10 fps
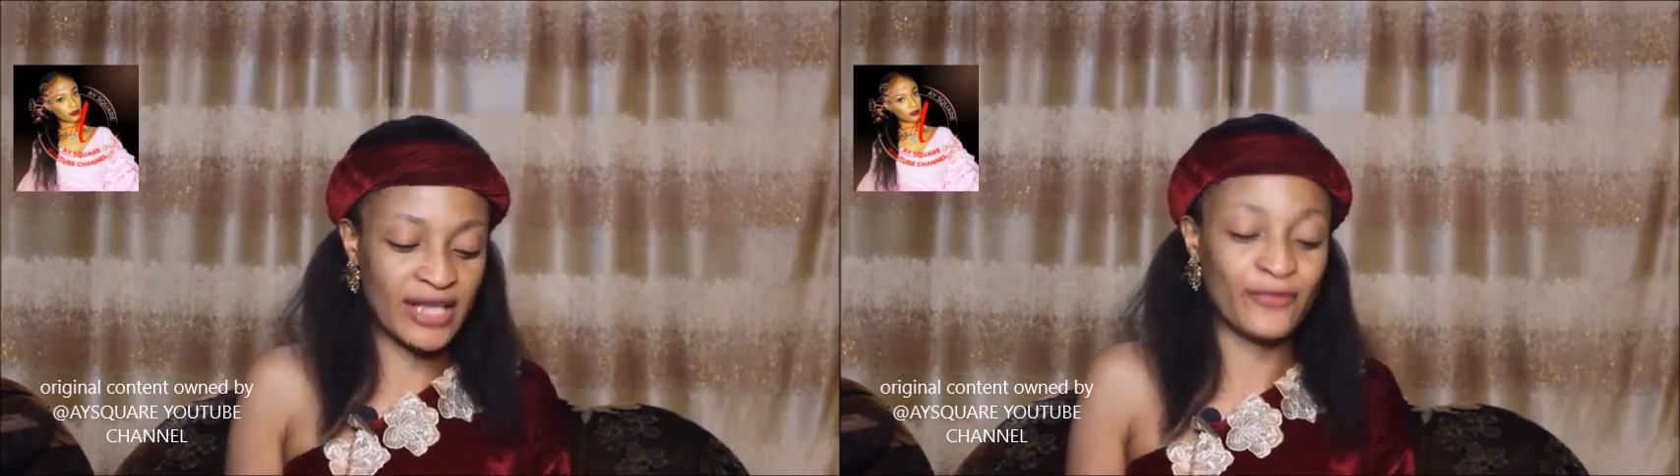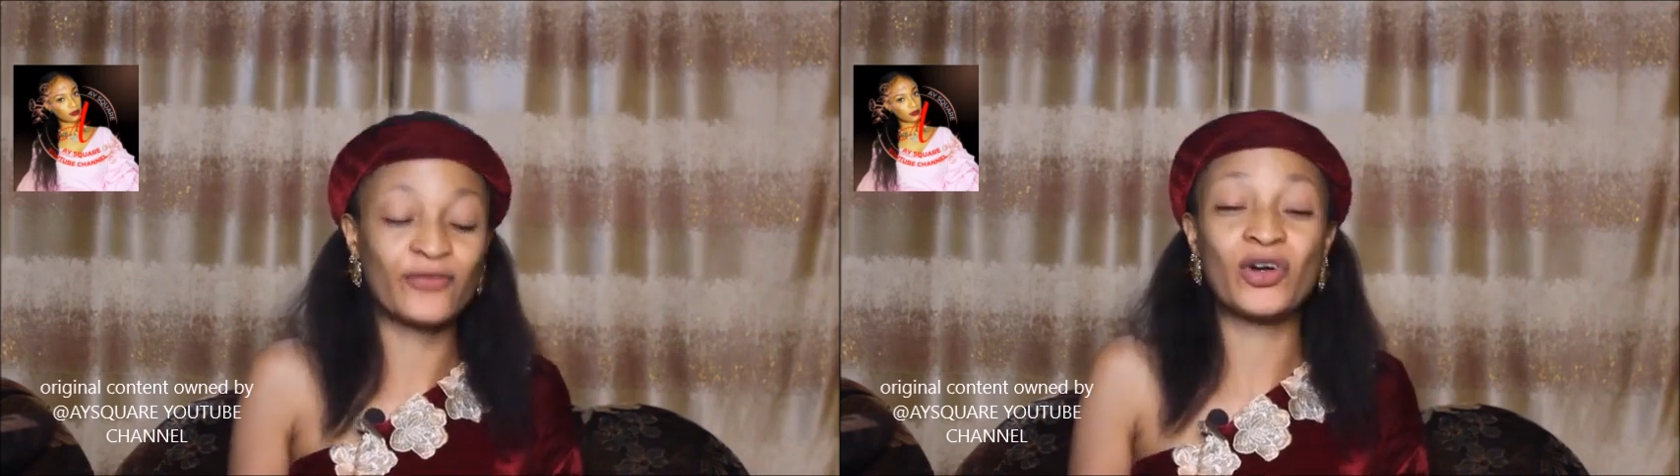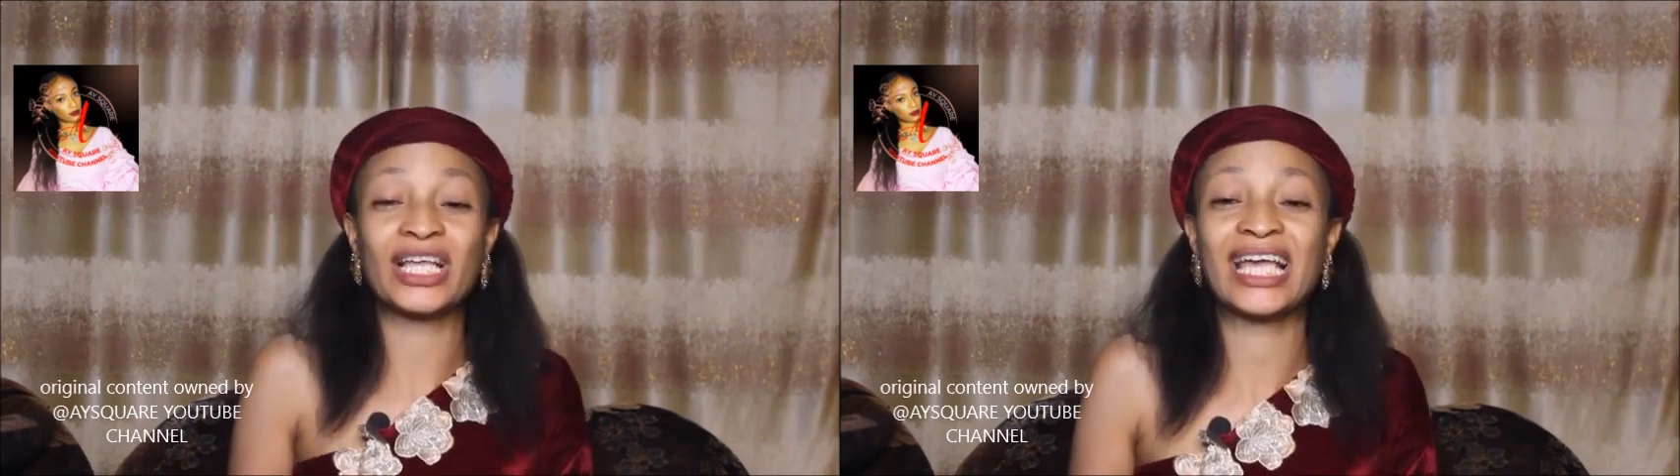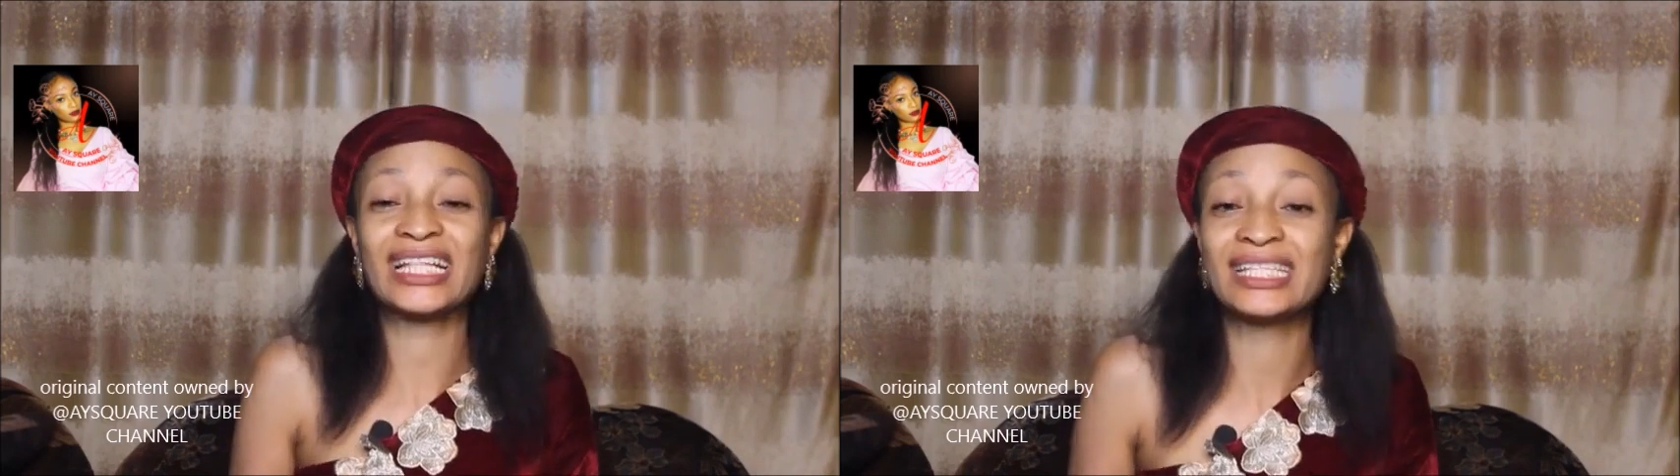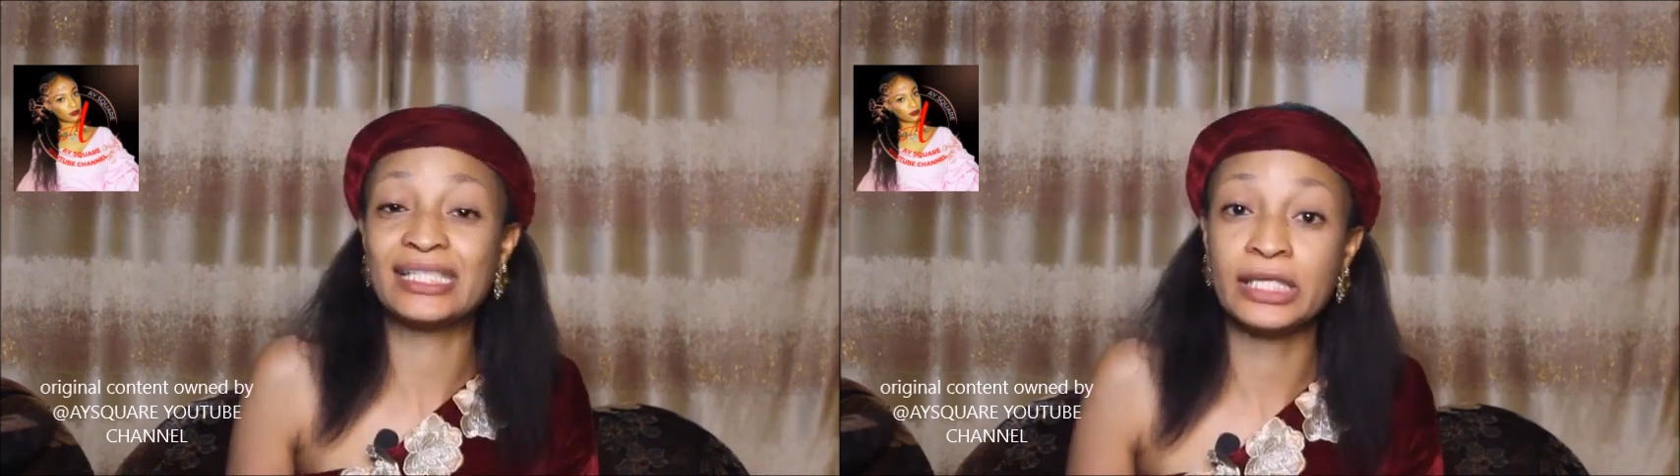he
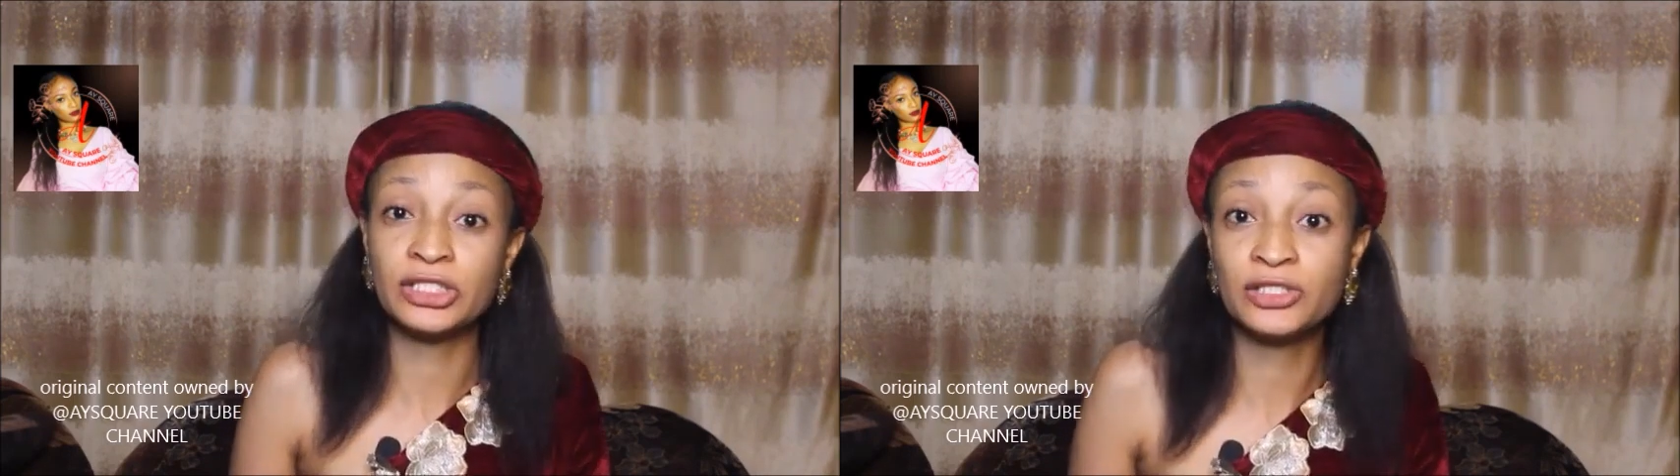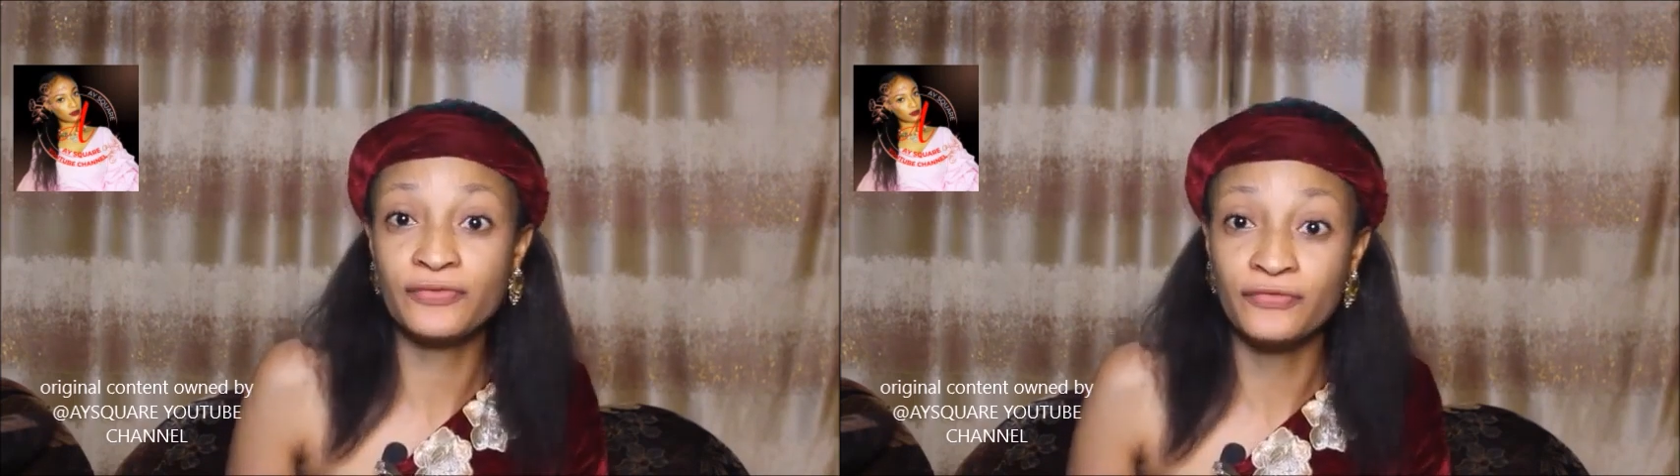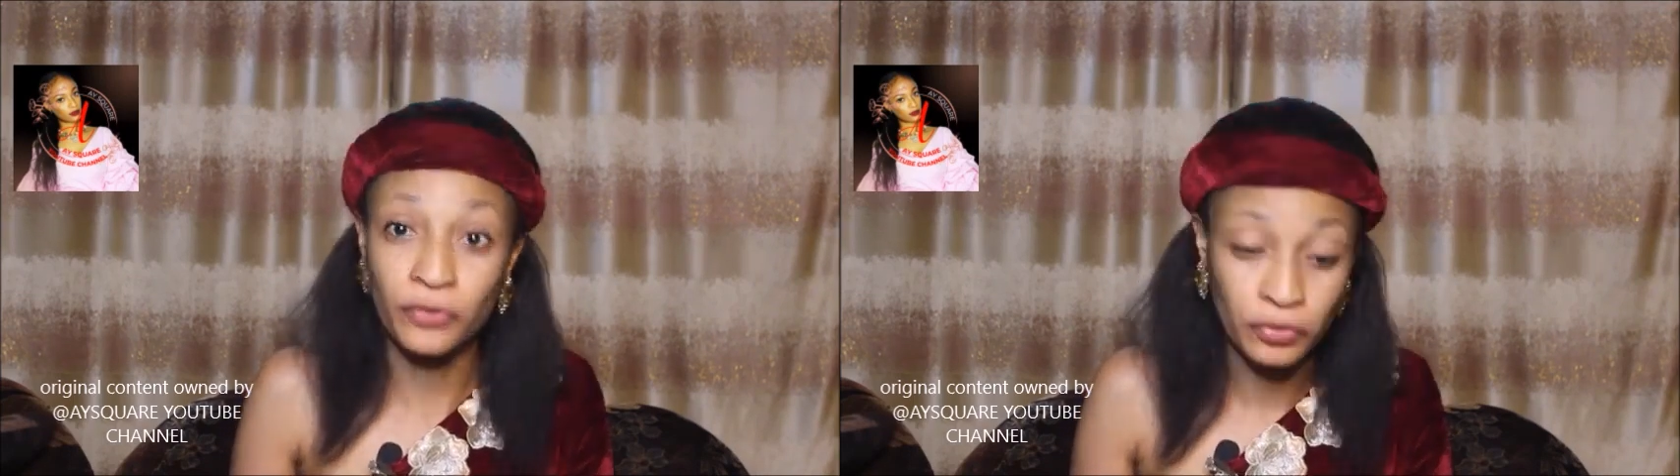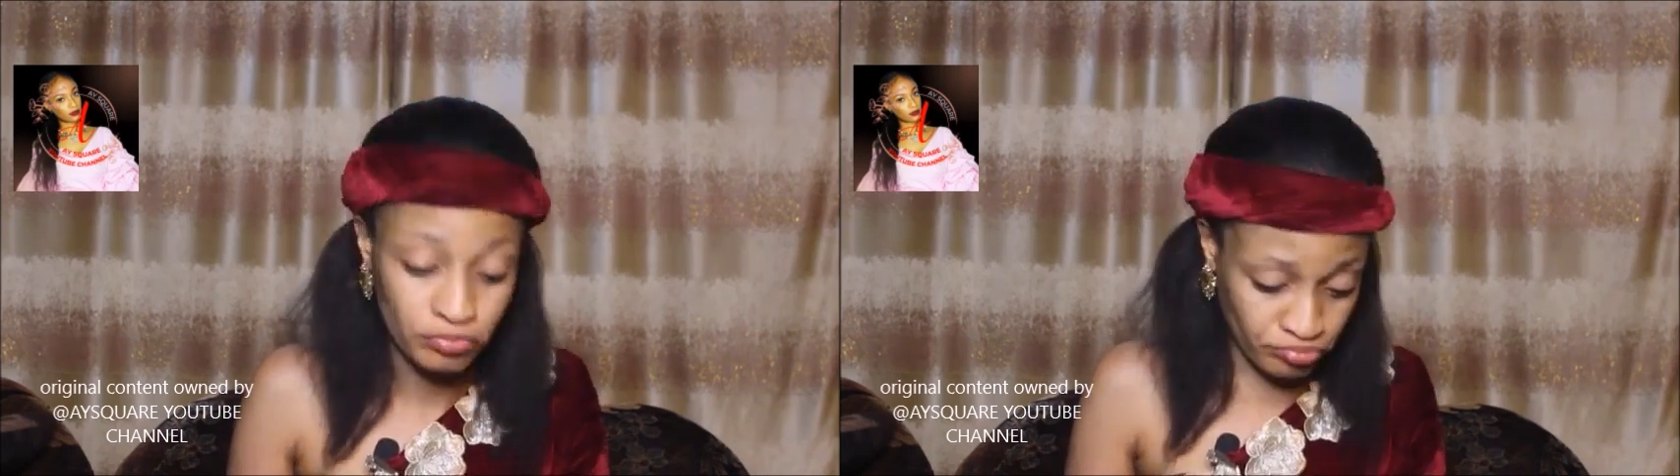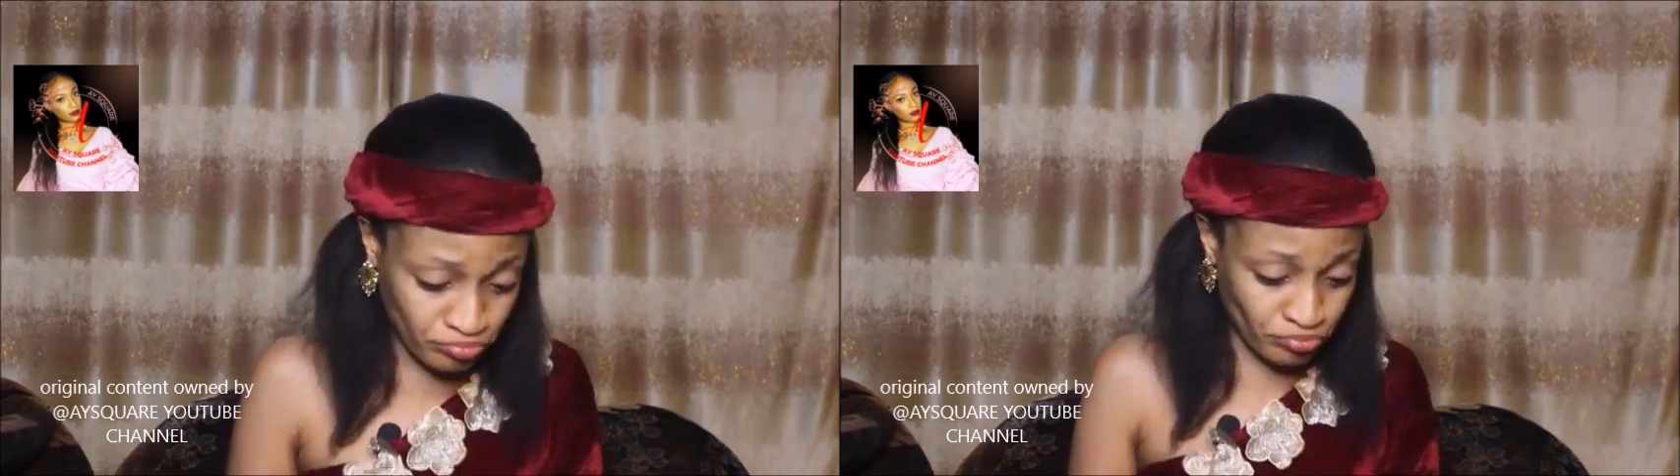forgets he's a chief. Oh.
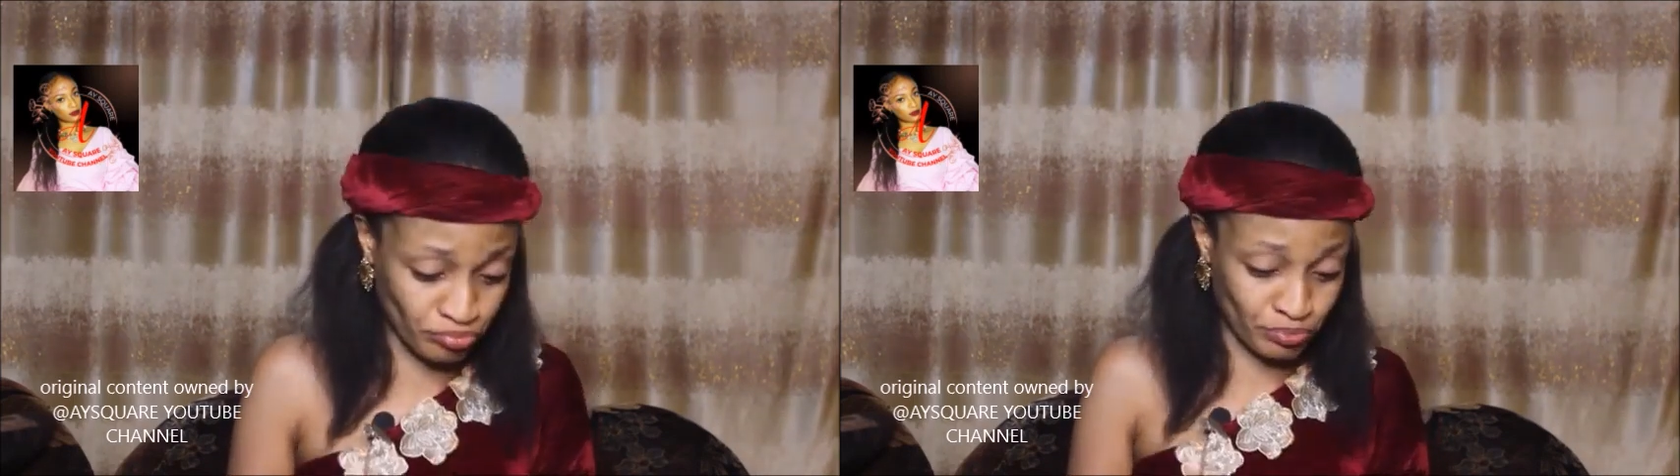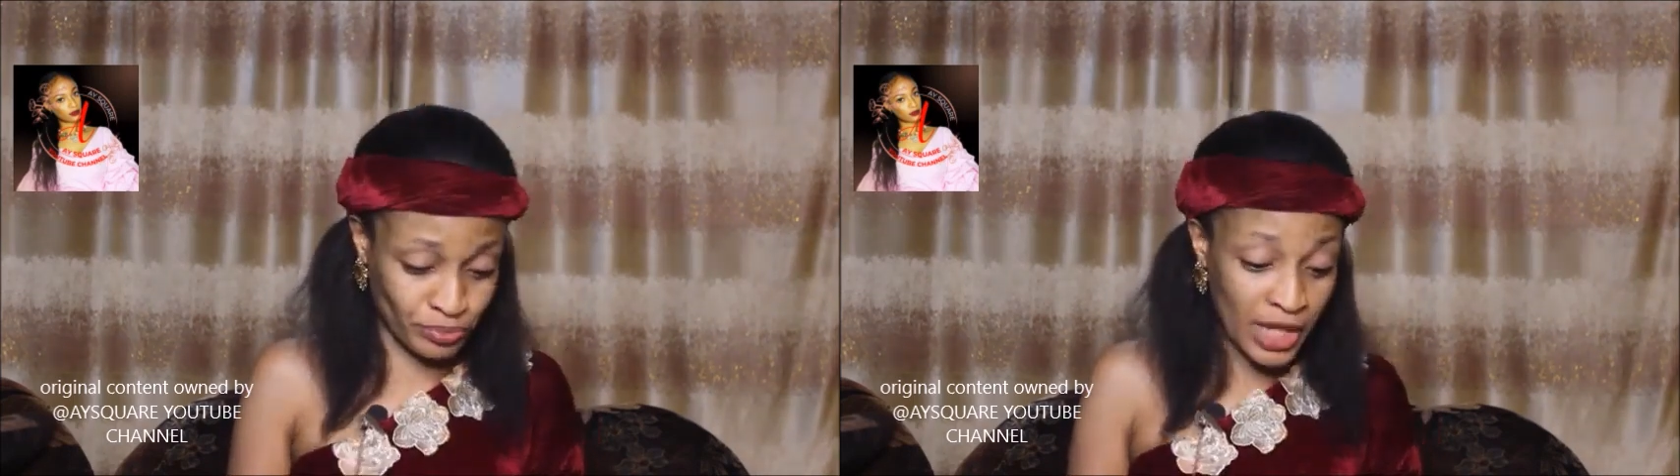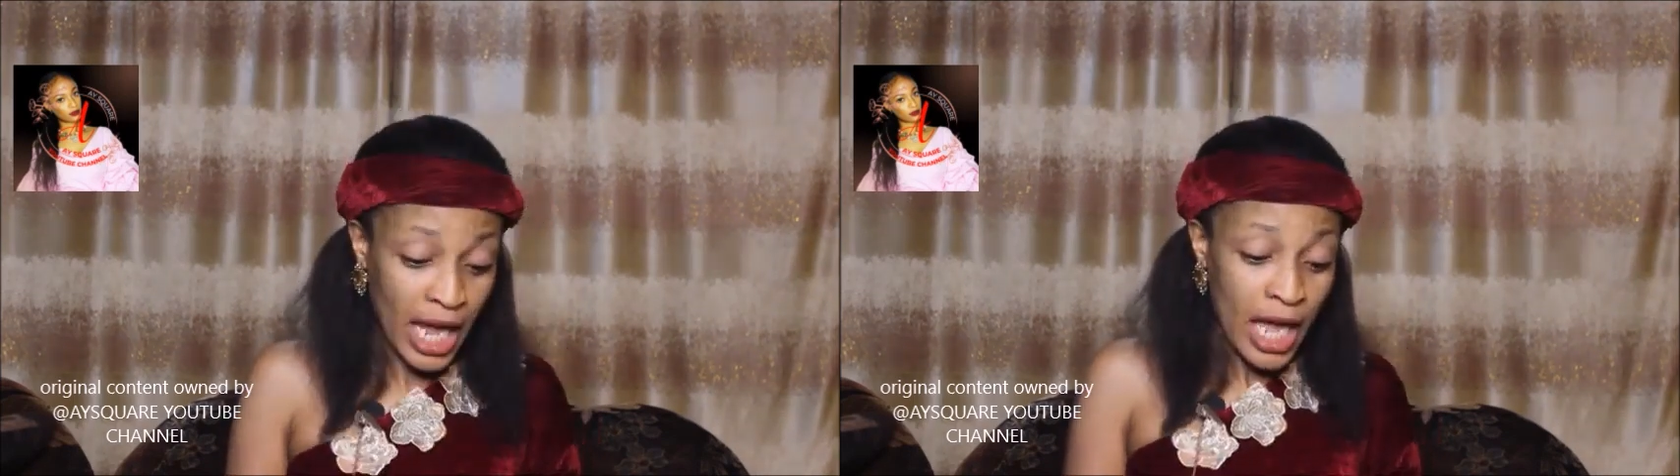Hmm.